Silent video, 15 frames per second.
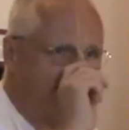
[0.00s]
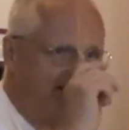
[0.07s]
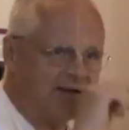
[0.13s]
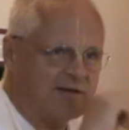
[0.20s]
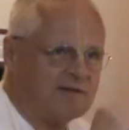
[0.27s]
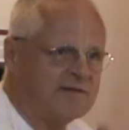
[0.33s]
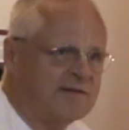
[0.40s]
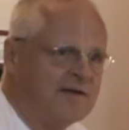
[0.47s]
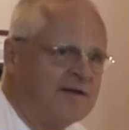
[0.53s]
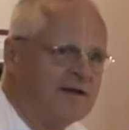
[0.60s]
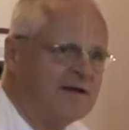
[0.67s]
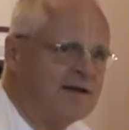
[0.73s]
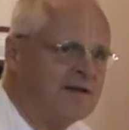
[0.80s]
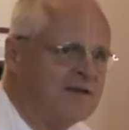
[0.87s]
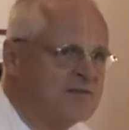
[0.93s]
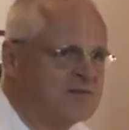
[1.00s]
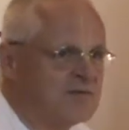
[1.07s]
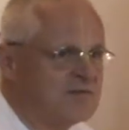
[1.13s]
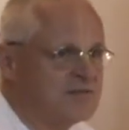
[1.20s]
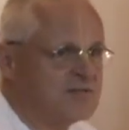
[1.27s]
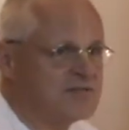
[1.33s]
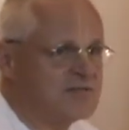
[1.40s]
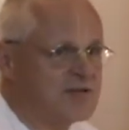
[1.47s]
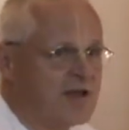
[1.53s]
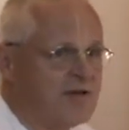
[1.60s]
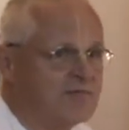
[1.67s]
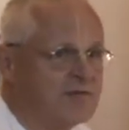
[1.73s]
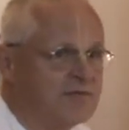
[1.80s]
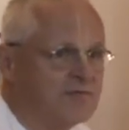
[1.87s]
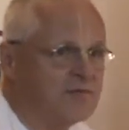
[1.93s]
you know, and he saw this
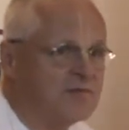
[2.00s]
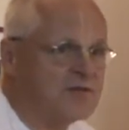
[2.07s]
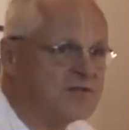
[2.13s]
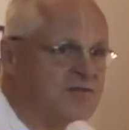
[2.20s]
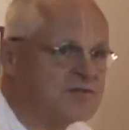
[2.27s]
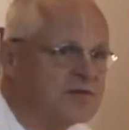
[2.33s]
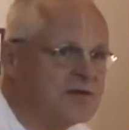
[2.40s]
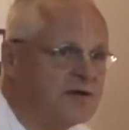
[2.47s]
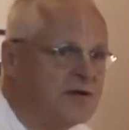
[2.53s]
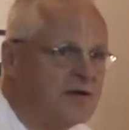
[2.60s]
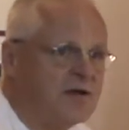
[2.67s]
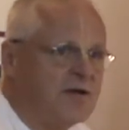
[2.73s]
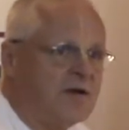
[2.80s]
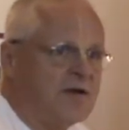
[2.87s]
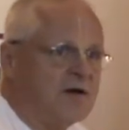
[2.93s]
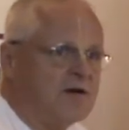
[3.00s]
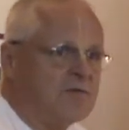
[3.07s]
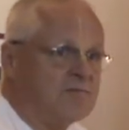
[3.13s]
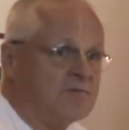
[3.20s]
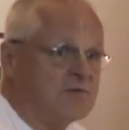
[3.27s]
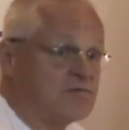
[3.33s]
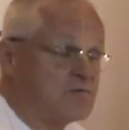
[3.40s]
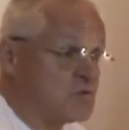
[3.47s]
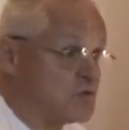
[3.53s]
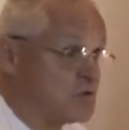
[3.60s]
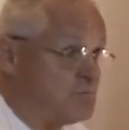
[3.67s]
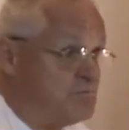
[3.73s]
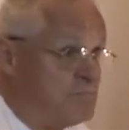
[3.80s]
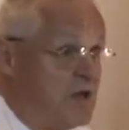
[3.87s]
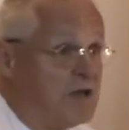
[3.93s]
shaved devotees. This
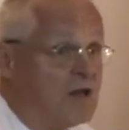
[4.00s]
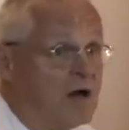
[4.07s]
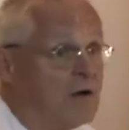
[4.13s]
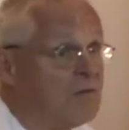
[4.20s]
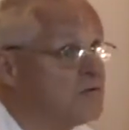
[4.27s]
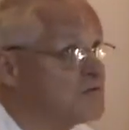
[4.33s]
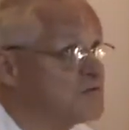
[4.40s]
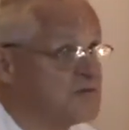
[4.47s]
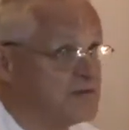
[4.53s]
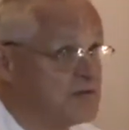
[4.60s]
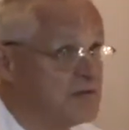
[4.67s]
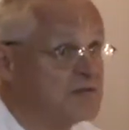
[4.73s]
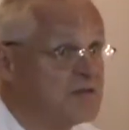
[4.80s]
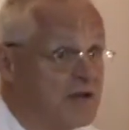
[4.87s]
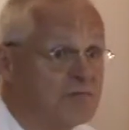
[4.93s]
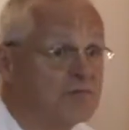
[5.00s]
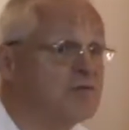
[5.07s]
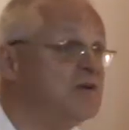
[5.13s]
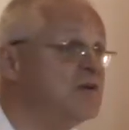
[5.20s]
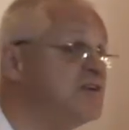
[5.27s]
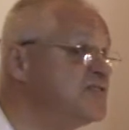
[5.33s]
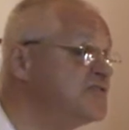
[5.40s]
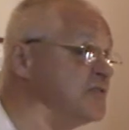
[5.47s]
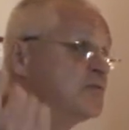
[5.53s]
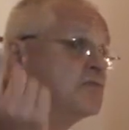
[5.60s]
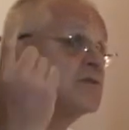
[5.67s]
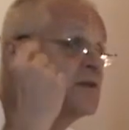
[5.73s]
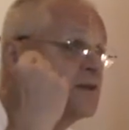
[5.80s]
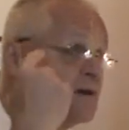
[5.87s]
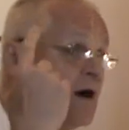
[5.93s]
was many hours sitting there. You have to listen to
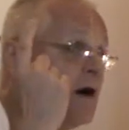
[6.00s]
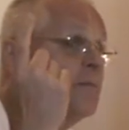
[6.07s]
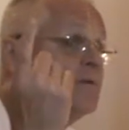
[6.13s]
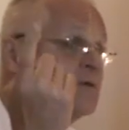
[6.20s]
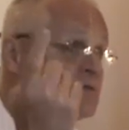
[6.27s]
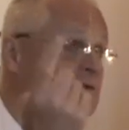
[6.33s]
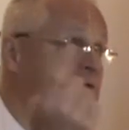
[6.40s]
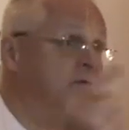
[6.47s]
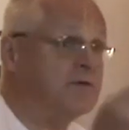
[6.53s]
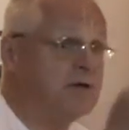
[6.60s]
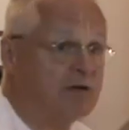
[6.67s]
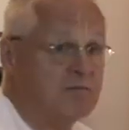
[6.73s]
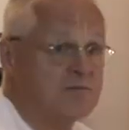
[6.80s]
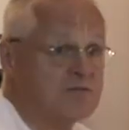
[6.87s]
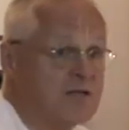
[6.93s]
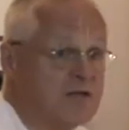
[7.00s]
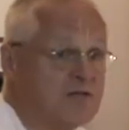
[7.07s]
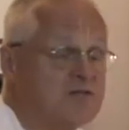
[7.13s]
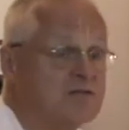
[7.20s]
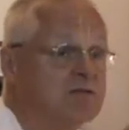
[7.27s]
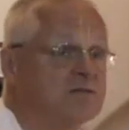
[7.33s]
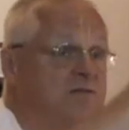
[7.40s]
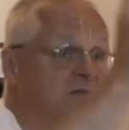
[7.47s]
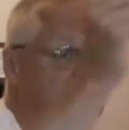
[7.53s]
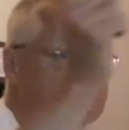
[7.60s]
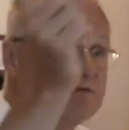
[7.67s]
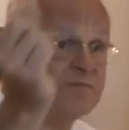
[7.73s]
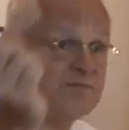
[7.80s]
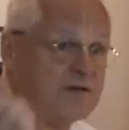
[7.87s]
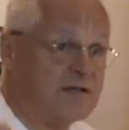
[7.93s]
that garbage, you know, accusation,
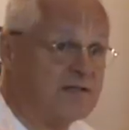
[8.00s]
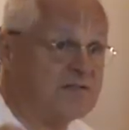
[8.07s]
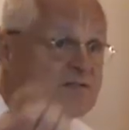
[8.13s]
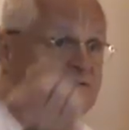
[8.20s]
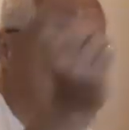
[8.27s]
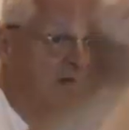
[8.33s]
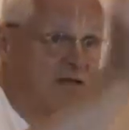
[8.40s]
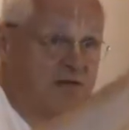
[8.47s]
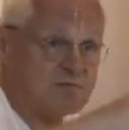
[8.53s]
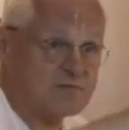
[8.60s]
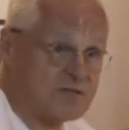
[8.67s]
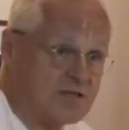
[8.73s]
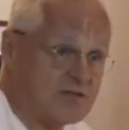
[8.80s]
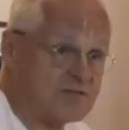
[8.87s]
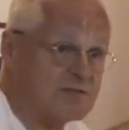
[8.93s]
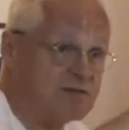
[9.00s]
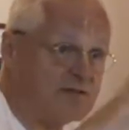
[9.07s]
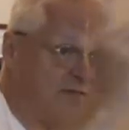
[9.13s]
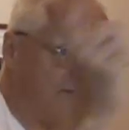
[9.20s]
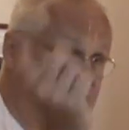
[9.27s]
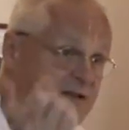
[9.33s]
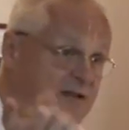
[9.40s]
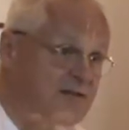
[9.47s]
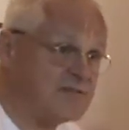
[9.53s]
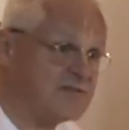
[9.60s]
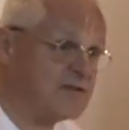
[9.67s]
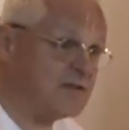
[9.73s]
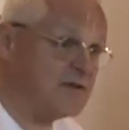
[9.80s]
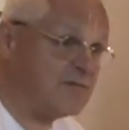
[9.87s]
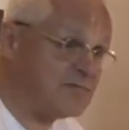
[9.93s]
defense,
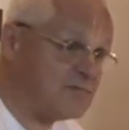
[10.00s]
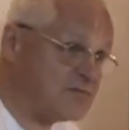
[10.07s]
and you have to